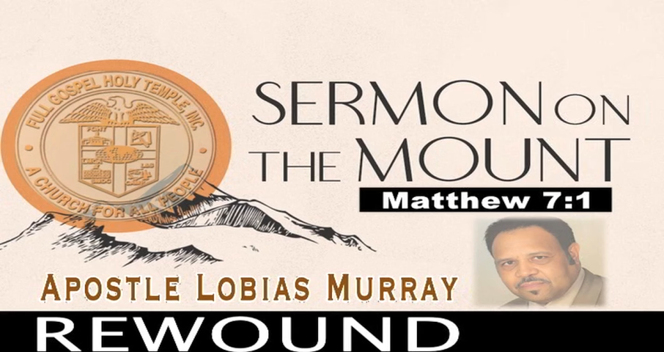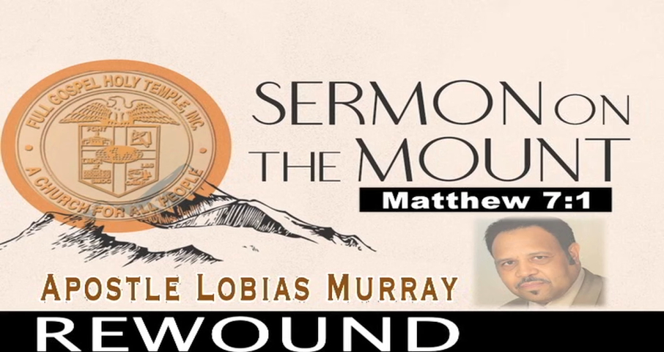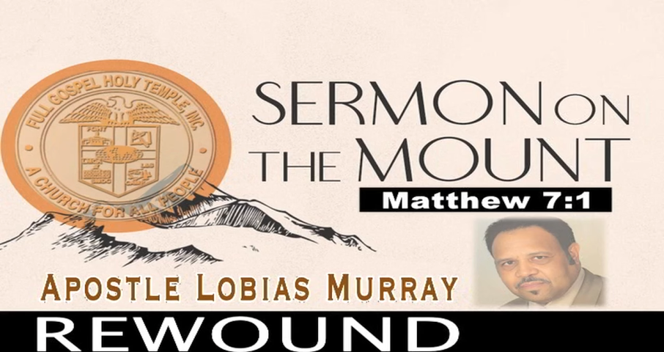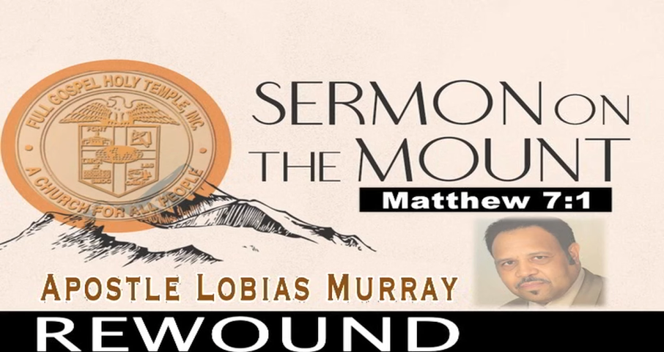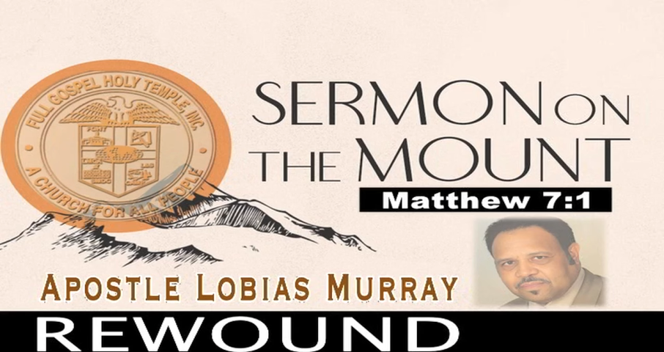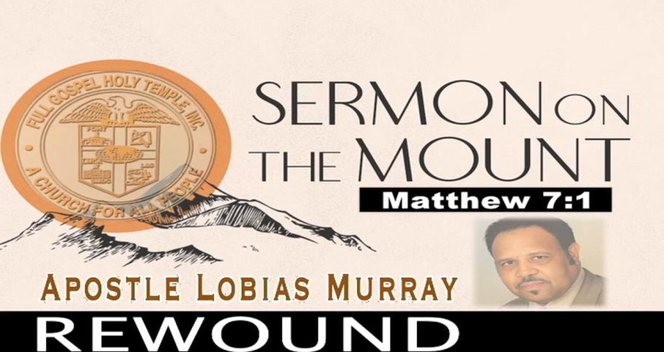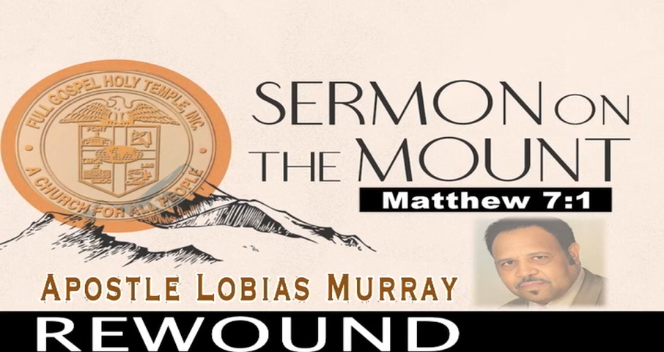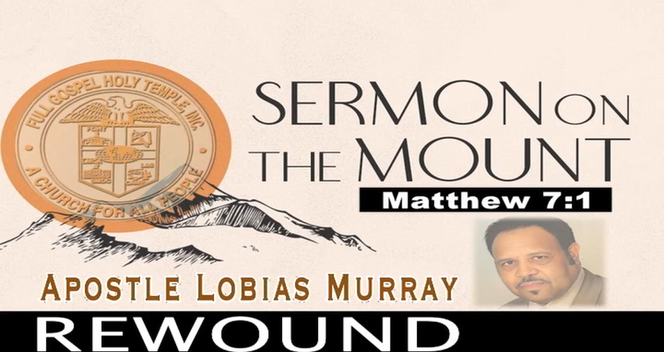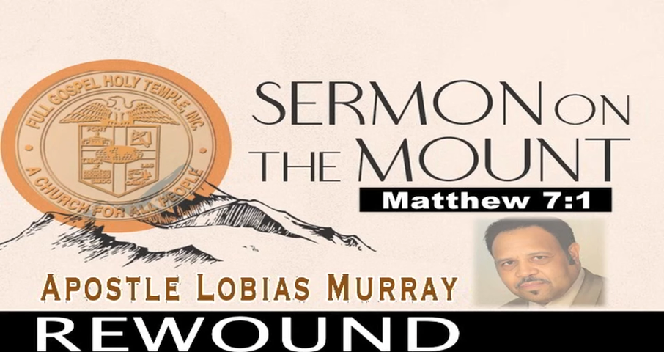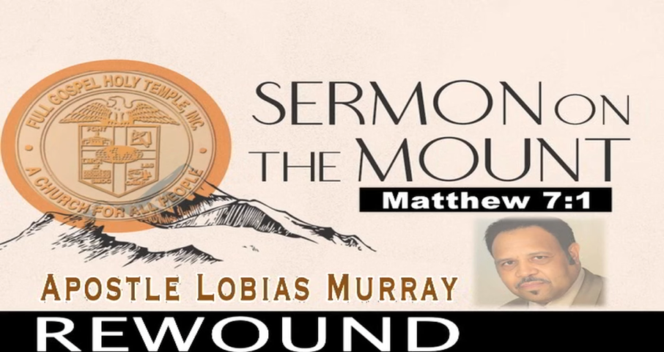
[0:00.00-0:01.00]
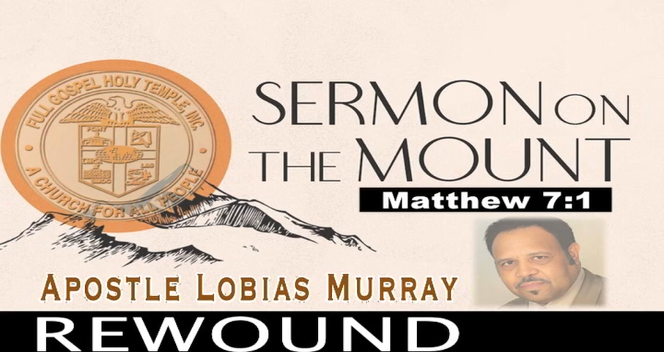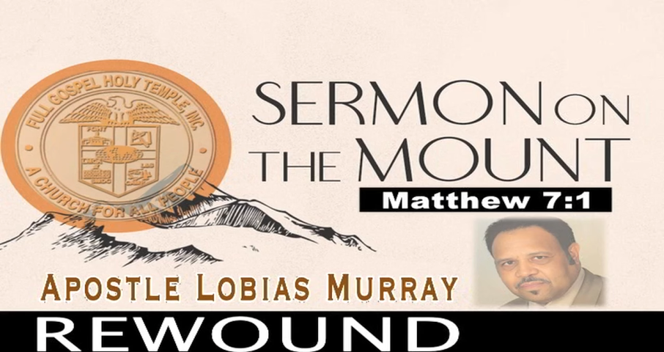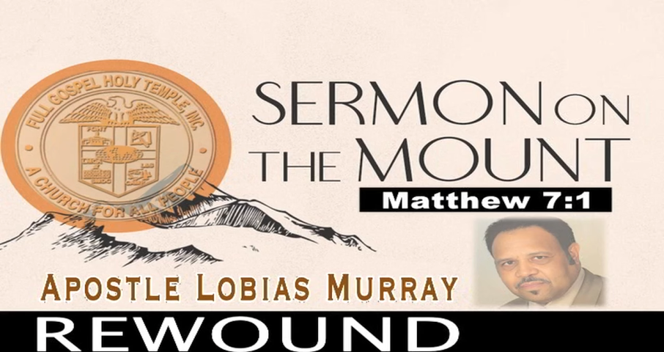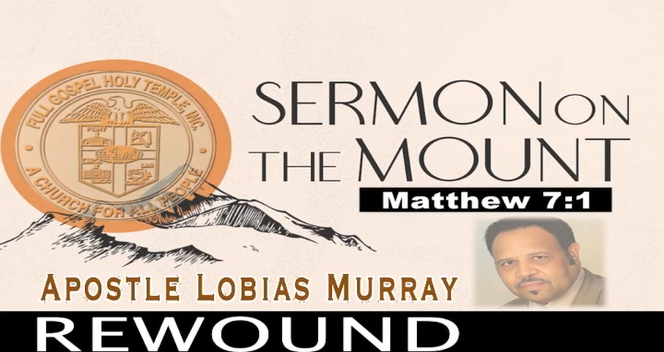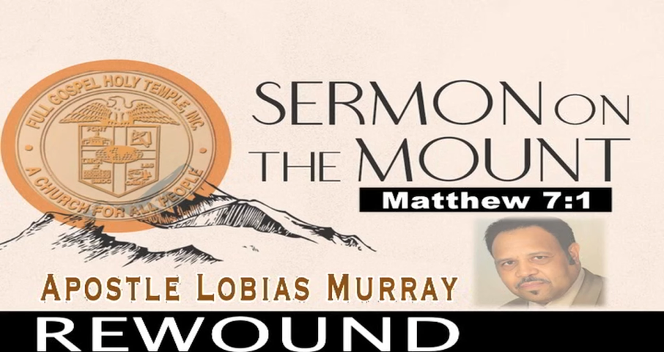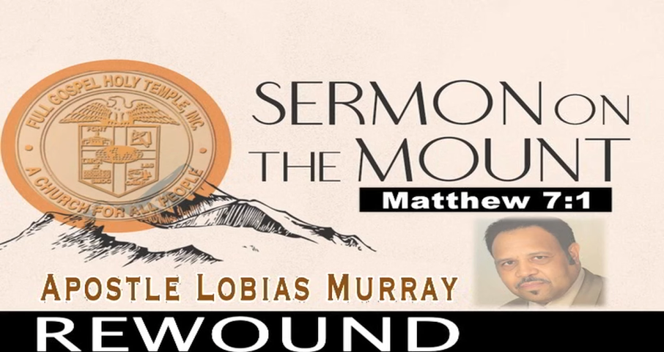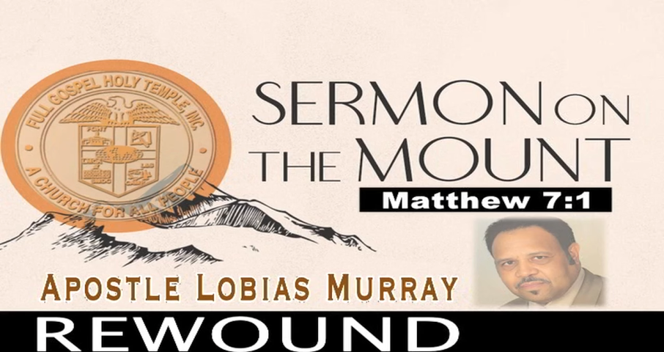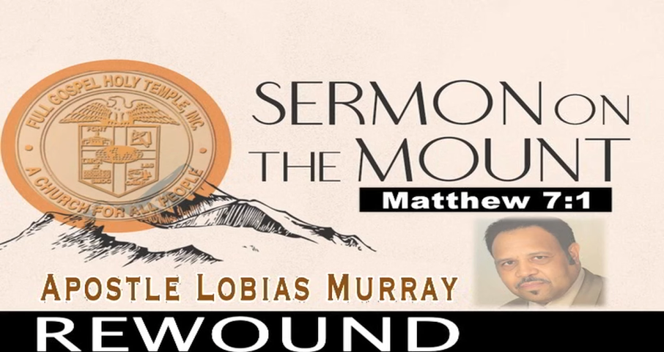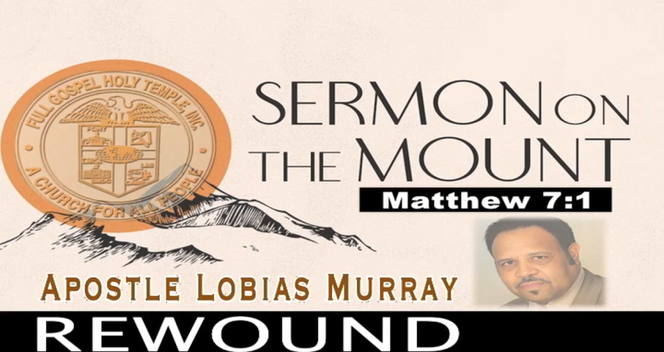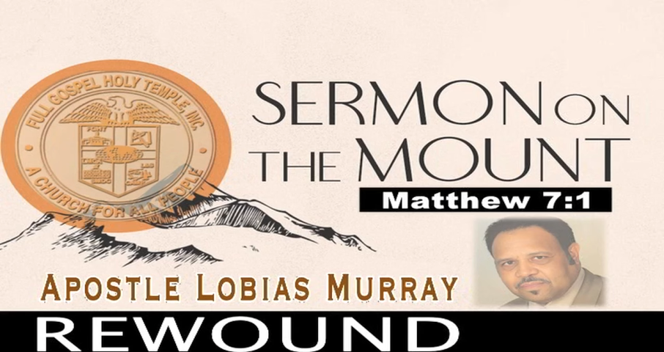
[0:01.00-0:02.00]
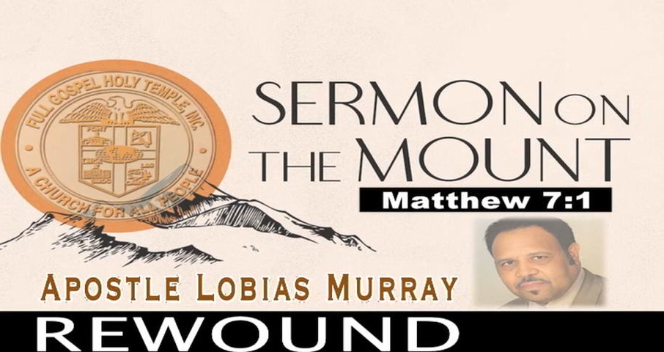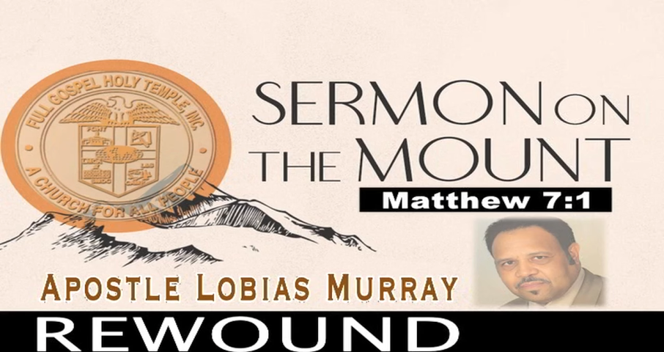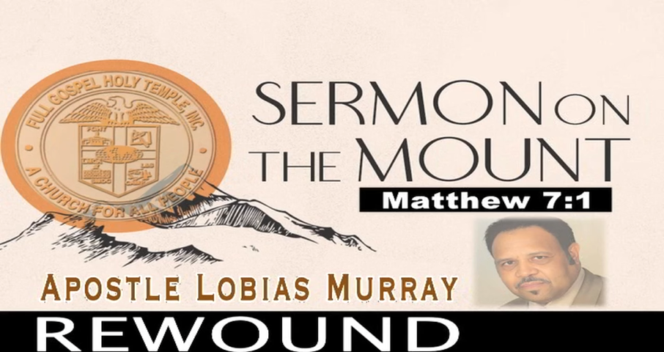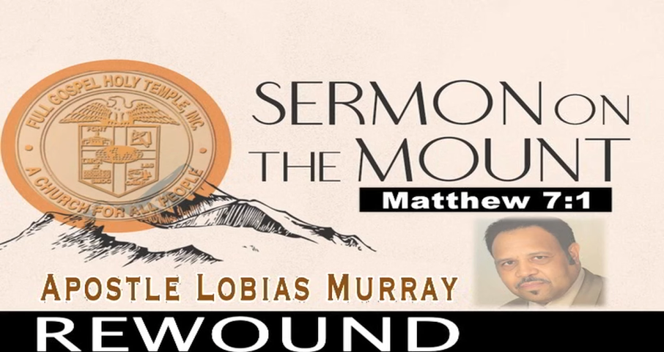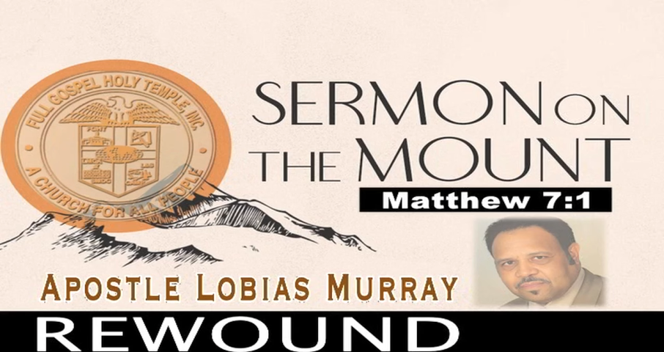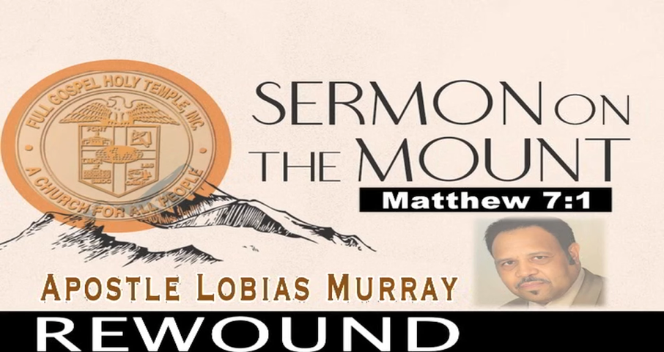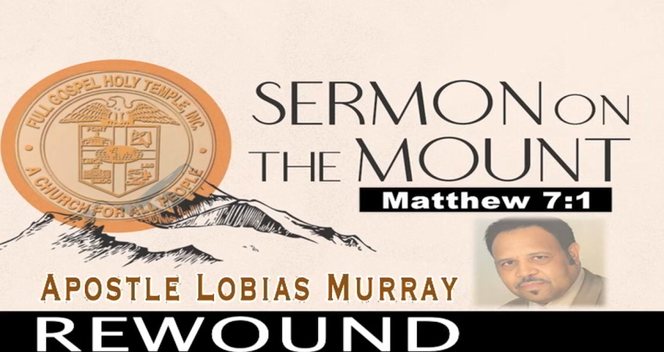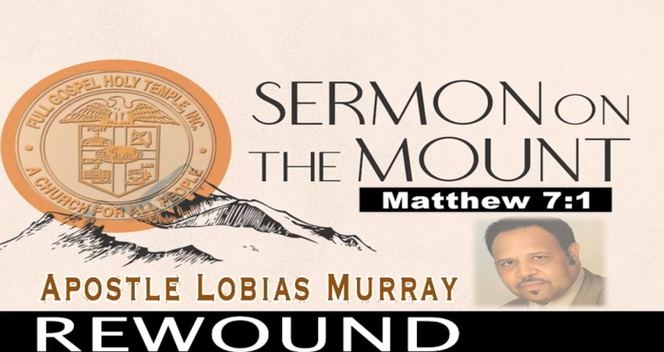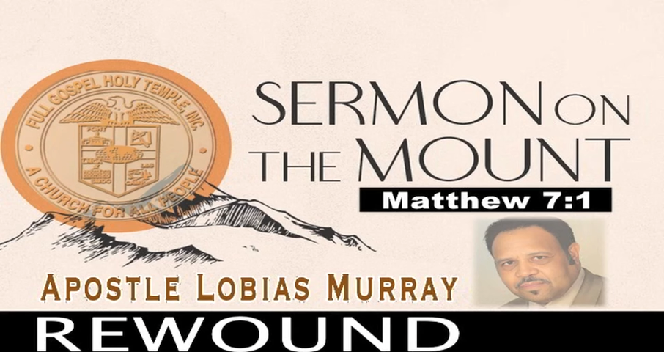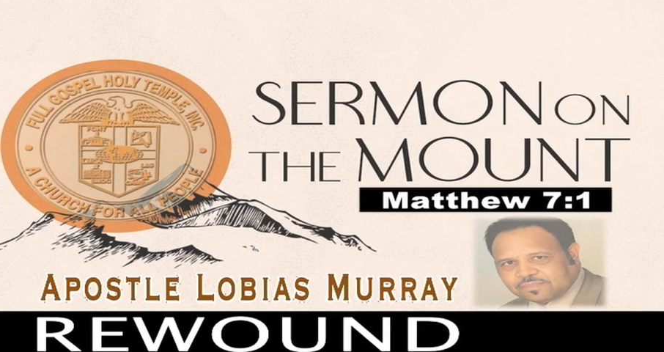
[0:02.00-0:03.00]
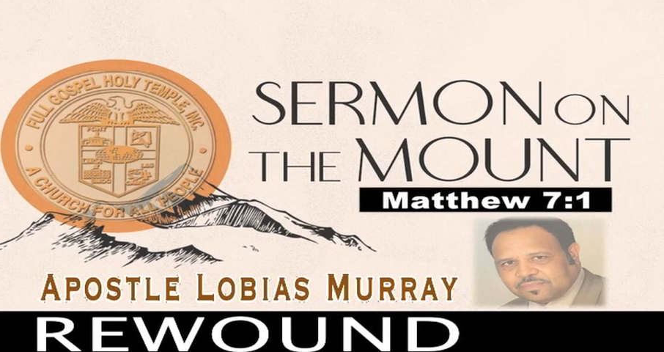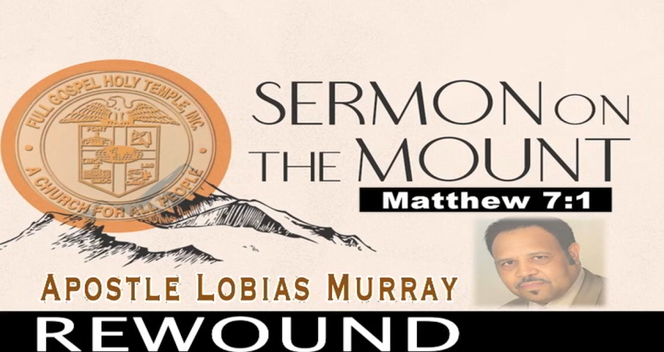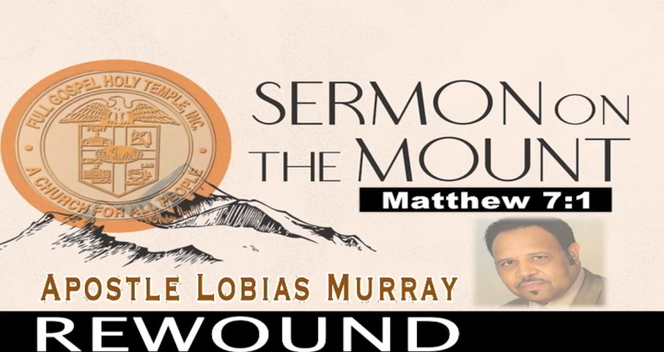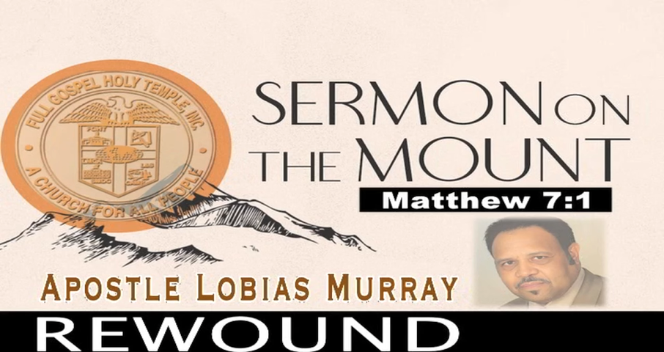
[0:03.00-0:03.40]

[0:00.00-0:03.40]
This is a still picture; no speech is visible.